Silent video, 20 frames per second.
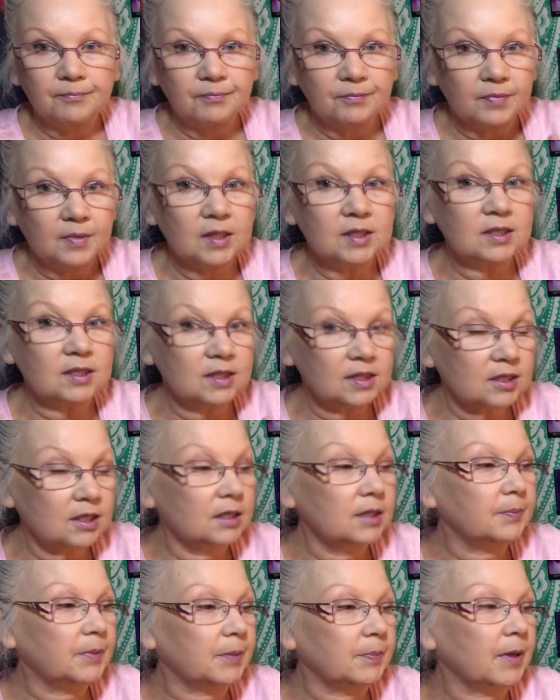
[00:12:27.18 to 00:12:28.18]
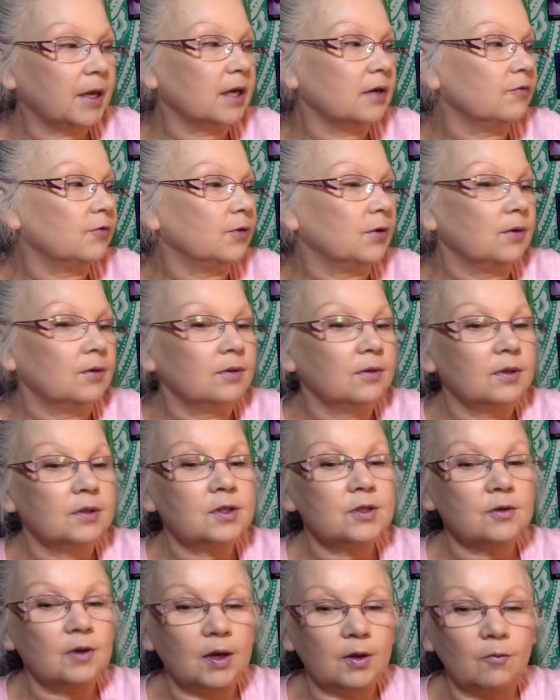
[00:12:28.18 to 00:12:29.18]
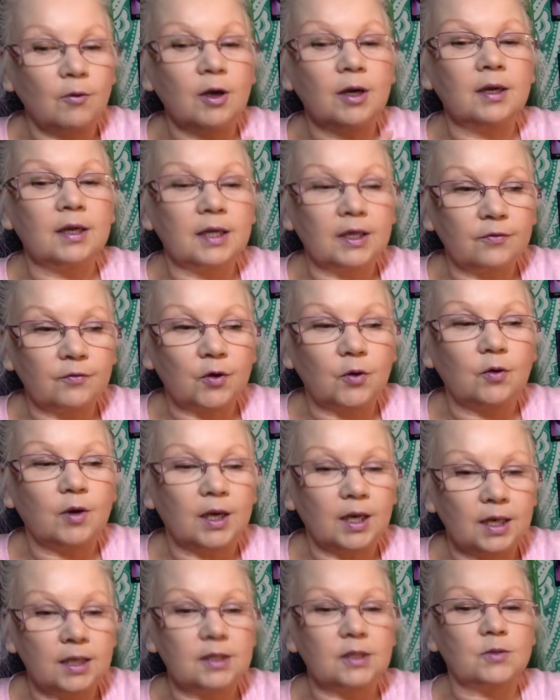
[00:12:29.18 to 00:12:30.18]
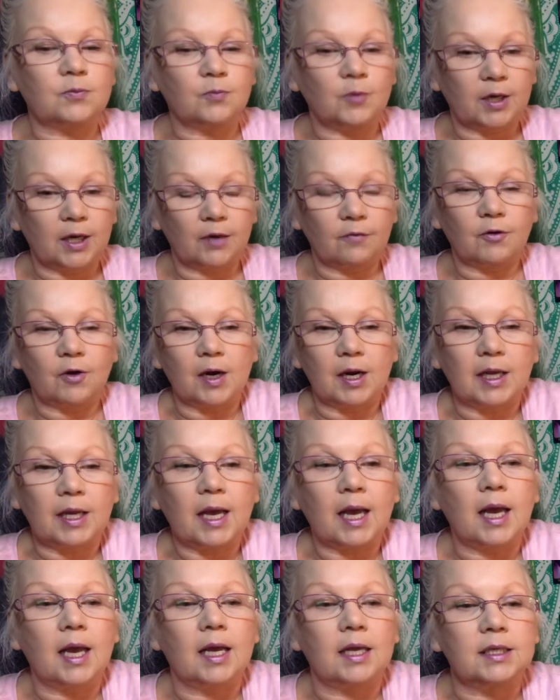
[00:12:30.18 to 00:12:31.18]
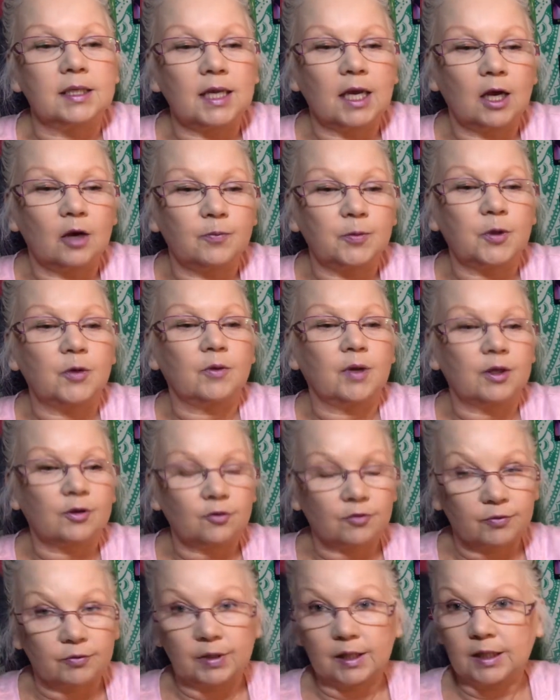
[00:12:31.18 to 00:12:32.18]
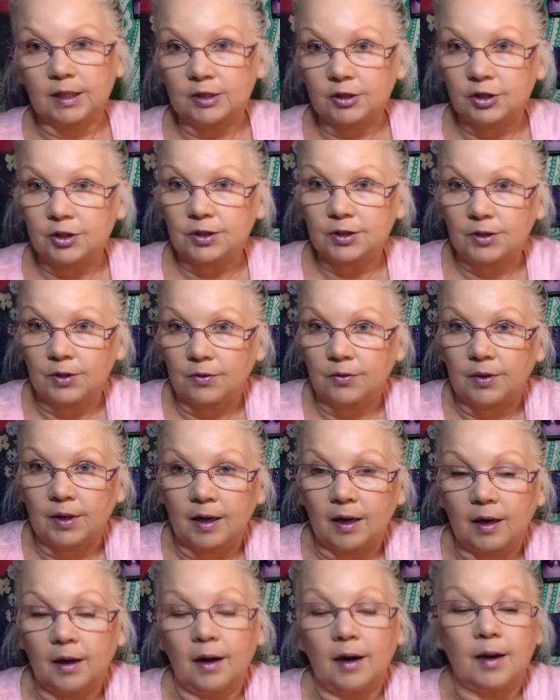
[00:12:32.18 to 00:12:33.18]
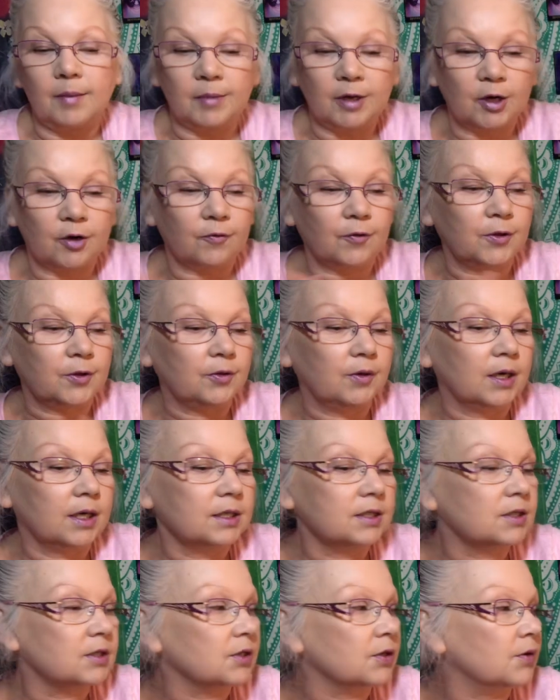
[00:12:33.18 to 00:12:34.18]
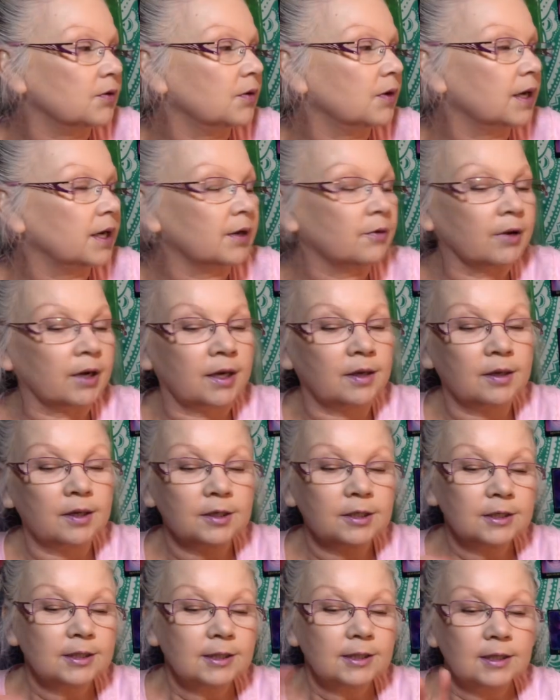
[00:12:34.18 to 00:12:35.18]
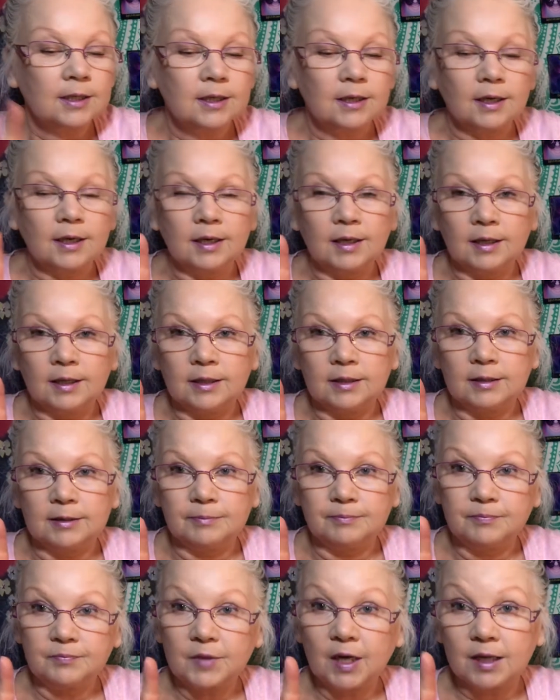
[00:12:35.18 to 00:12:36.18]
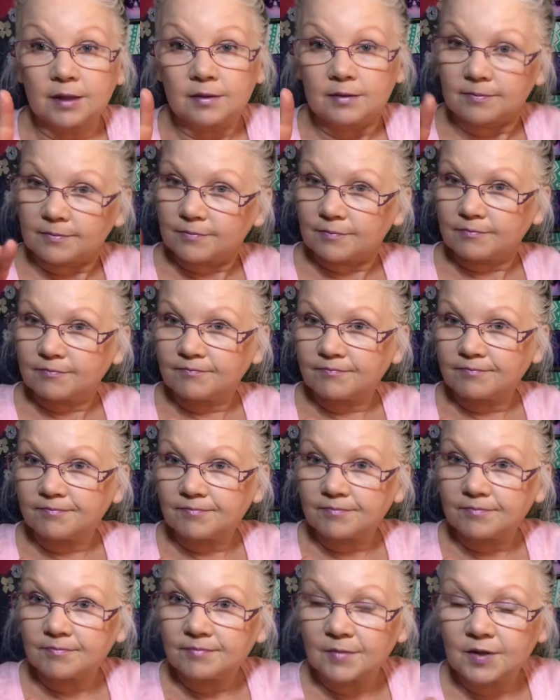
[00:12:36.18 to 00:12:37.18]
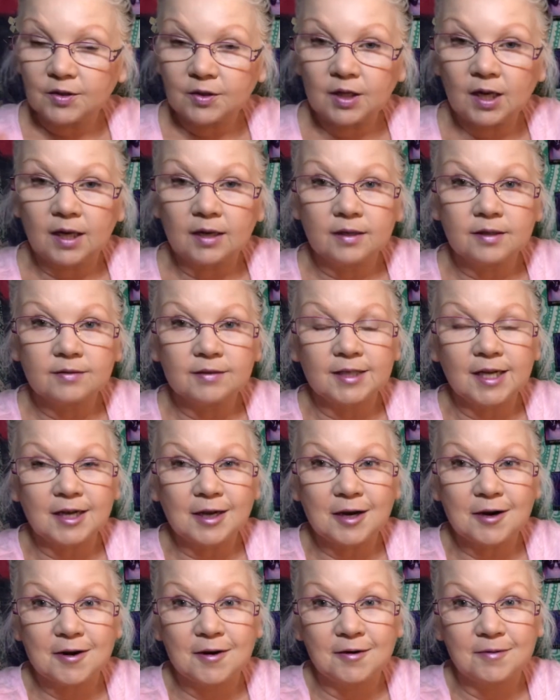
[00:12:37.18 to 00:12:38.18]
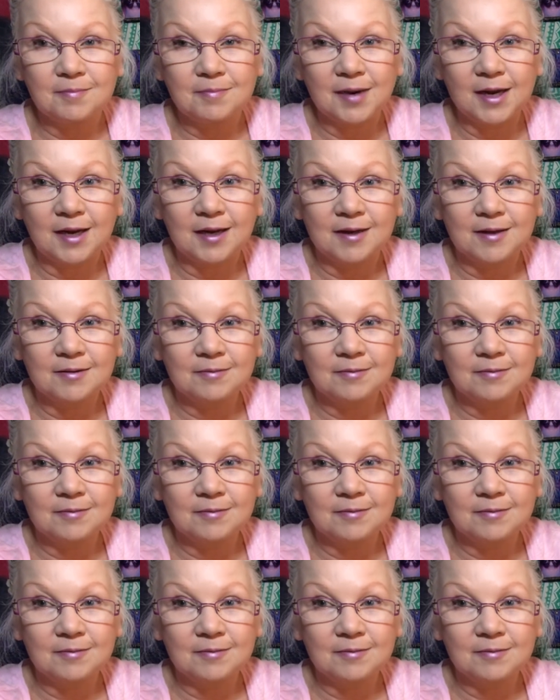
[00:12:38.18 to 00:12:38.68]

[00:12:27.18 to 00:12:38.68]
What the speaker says: this is going to be painful. So I want to give you guys whatever I can to help you get through it. And just know that I'm here for you guys. So anyway, yeah, good luck. Take care. Bye.